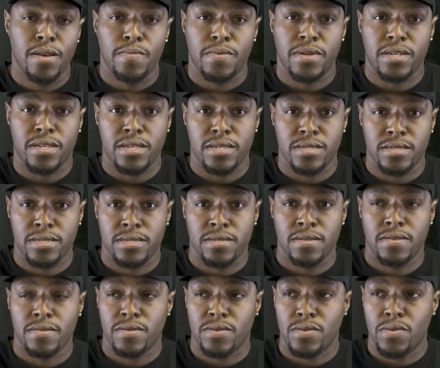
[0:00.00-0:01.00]
because
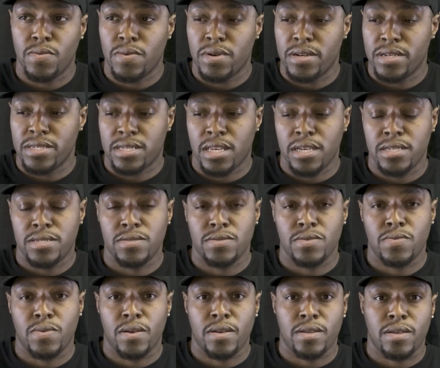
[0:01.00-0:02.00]
the ones that
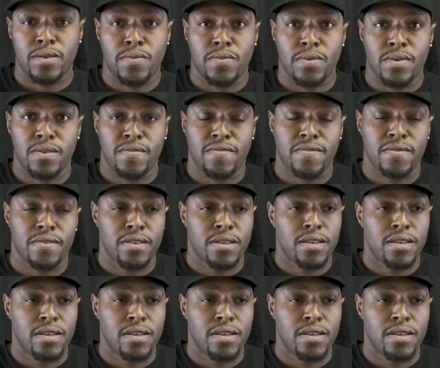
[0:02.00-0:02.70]
you're working with,